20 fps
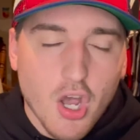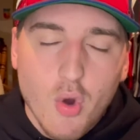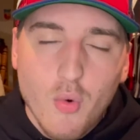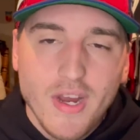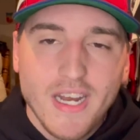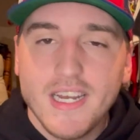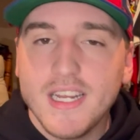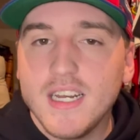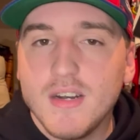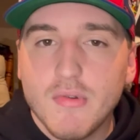he
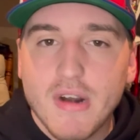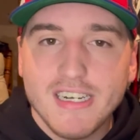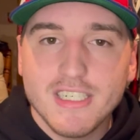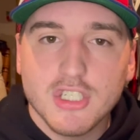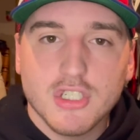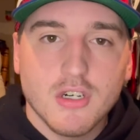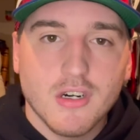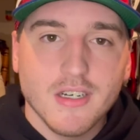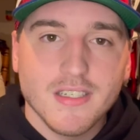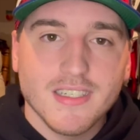didn't
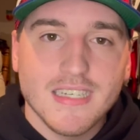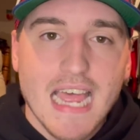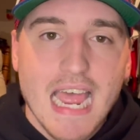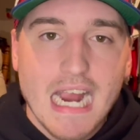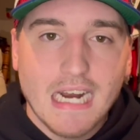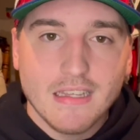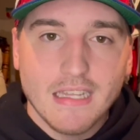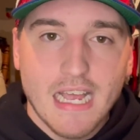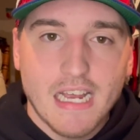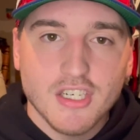register a
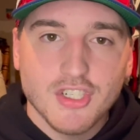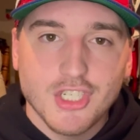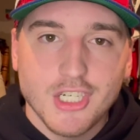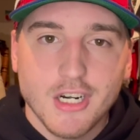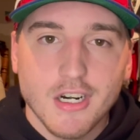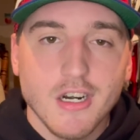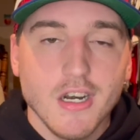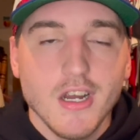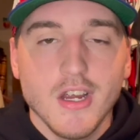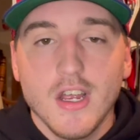sack last
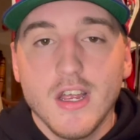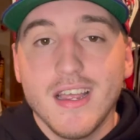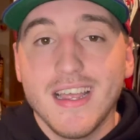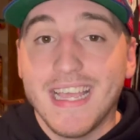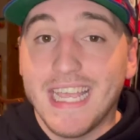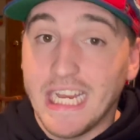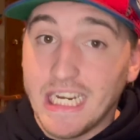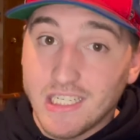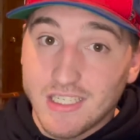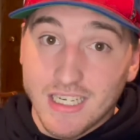year,
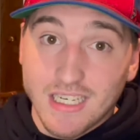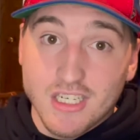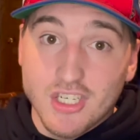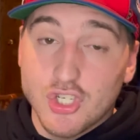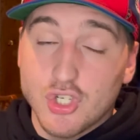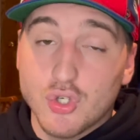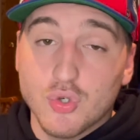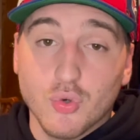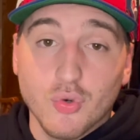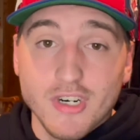he's
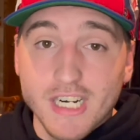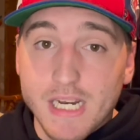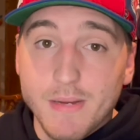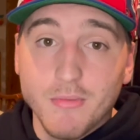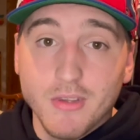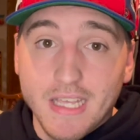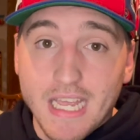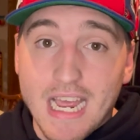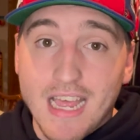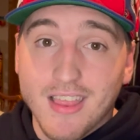
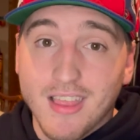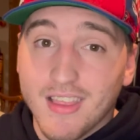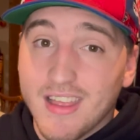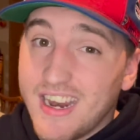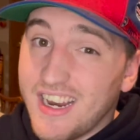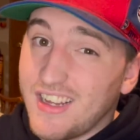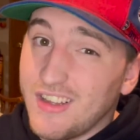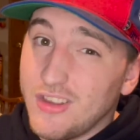extremely athletic. And